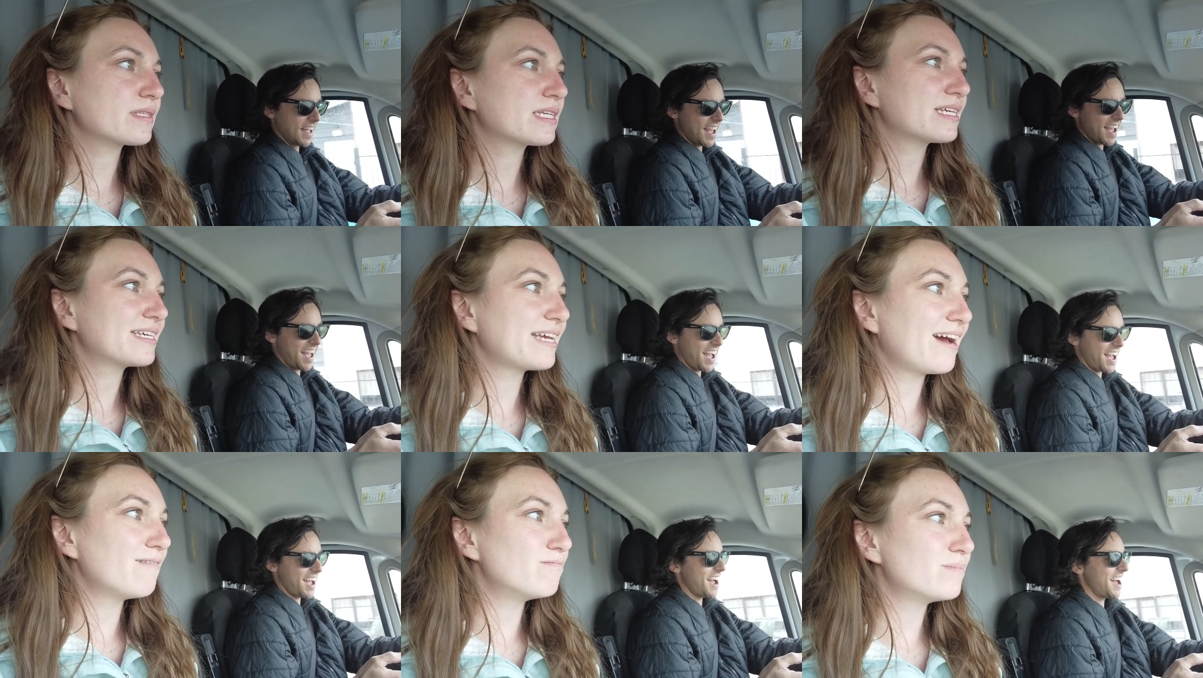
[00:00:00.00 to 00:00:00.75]

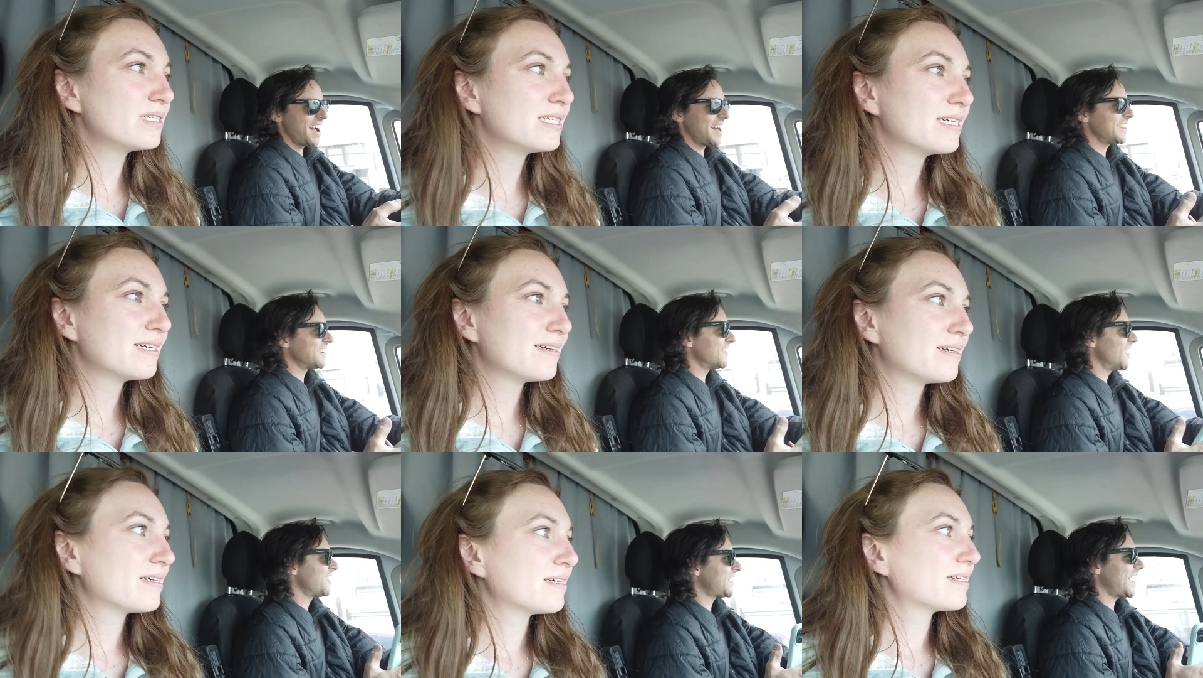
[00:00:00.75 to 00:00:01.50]
Speaker 1: Yep. I think
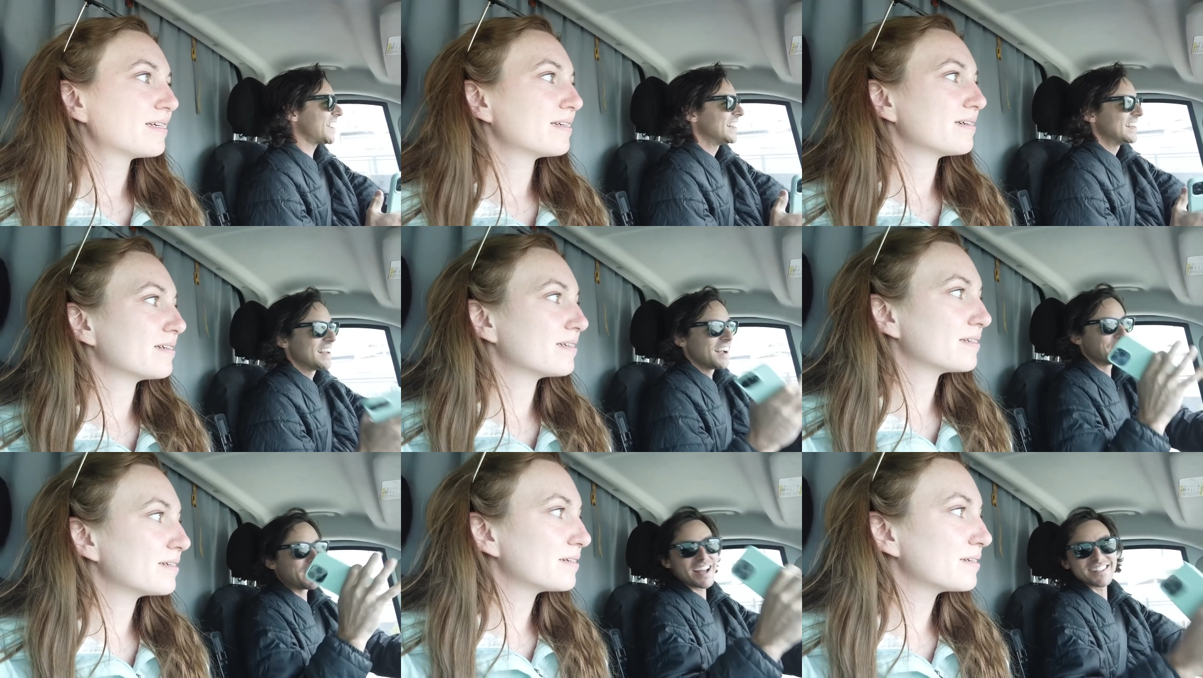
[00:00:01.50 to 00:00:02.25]
we're okay.
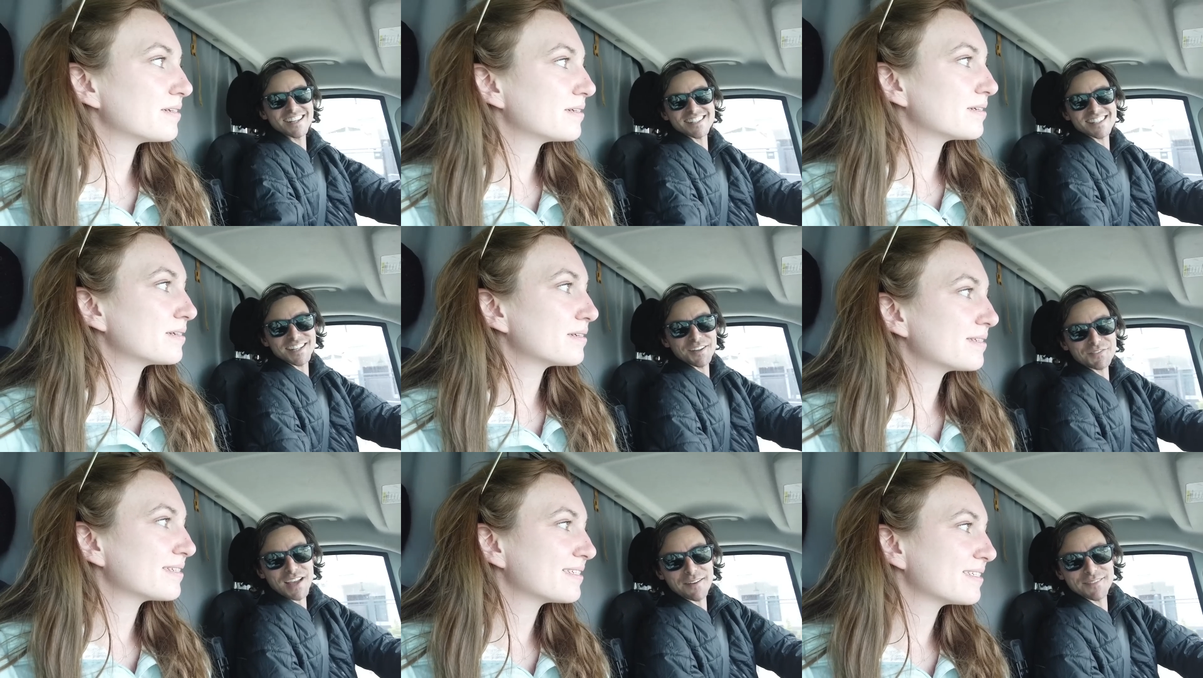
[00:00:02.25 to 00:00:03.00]
We had just
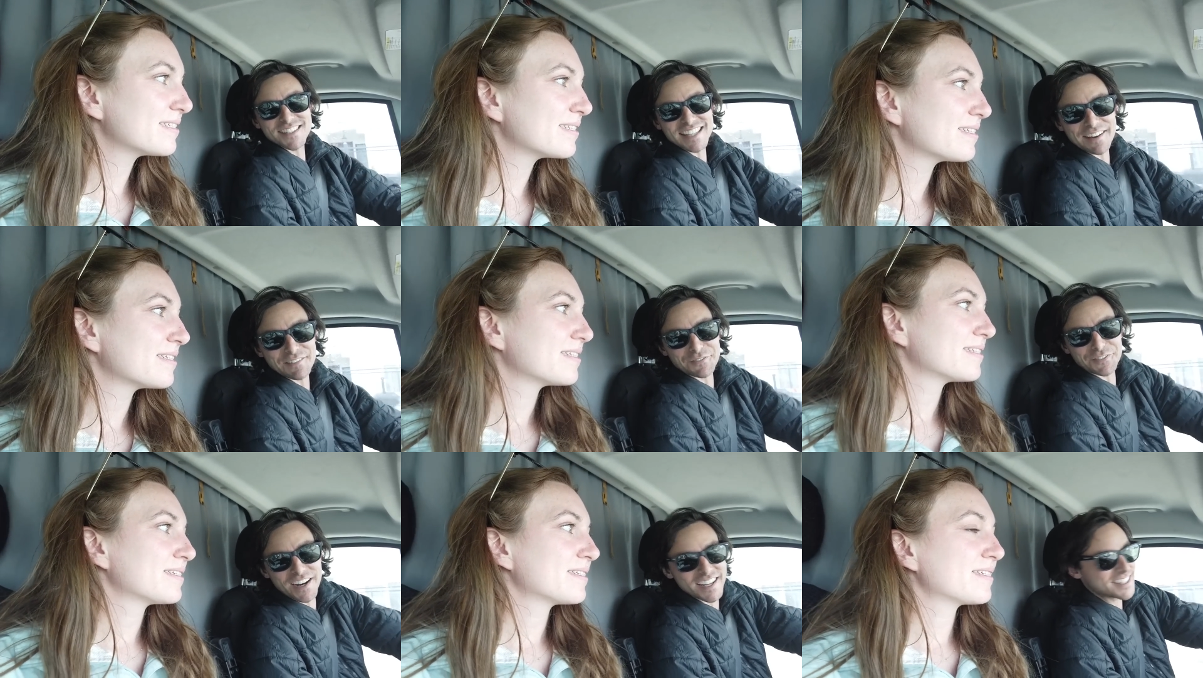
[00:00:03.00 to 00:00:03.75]
enough time to save
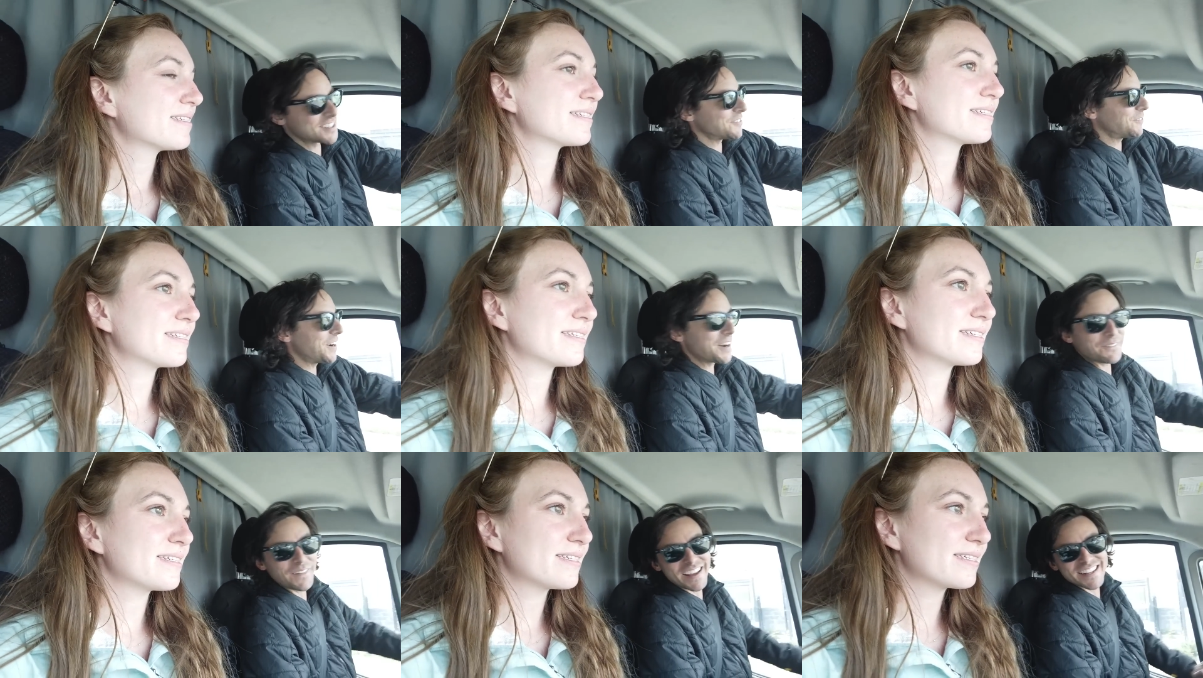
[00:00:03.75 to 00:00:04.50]
the friends.
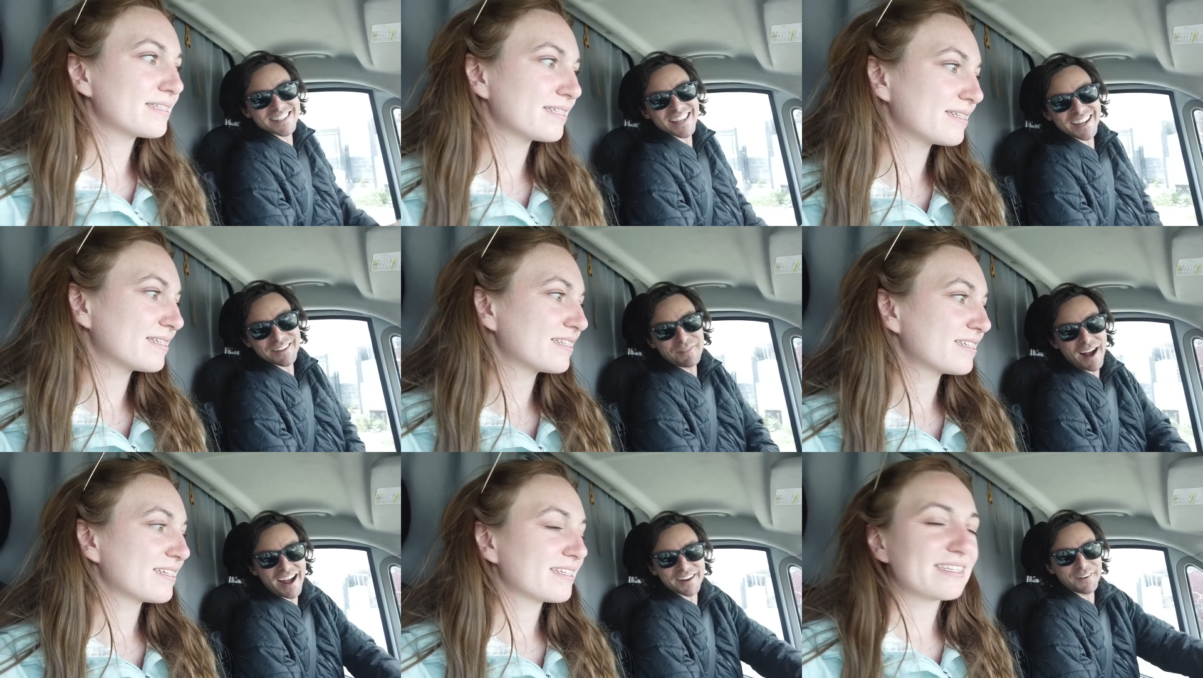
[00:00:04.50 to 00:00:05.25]
What a way to say
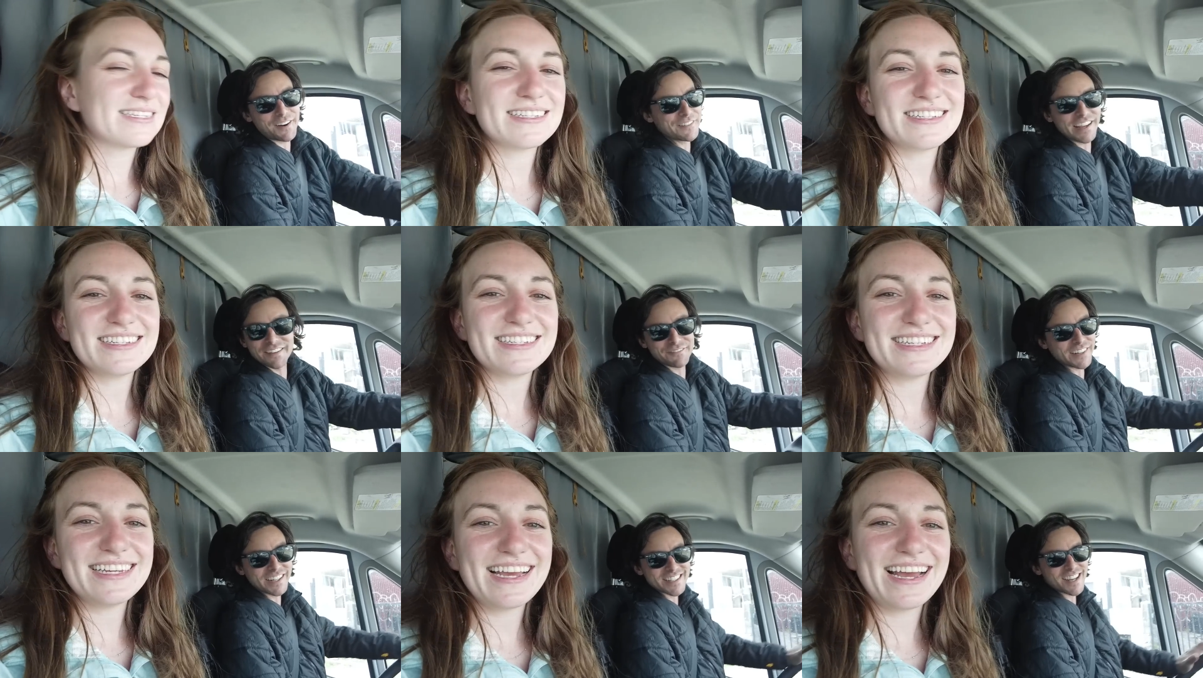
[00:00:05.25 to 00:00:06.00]
goodbye to our van
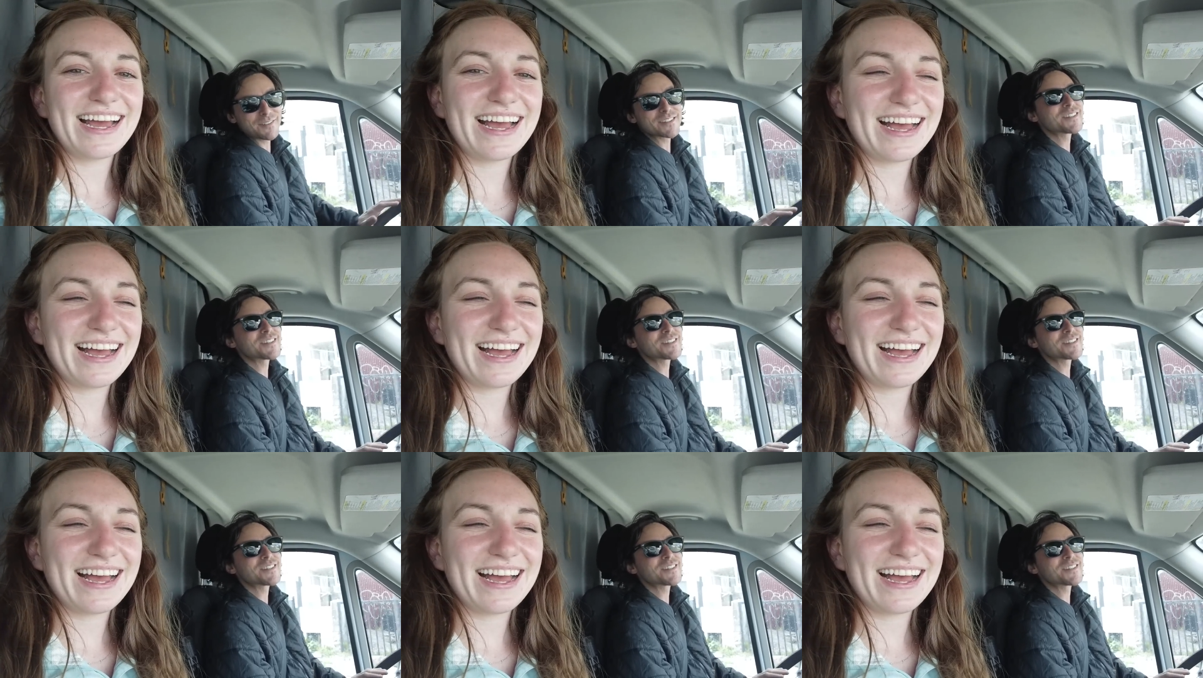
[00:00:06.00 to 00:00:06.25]
friends. Yeah. That was